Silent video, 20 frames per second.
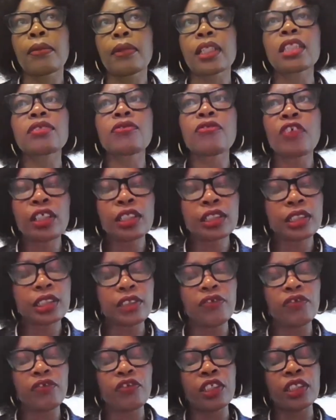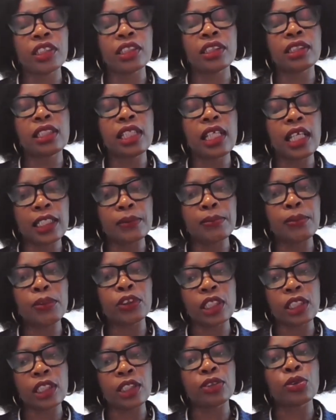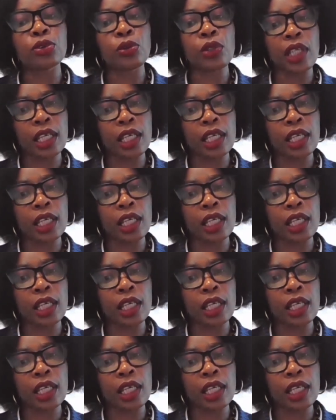it's very different, the exposure that you'll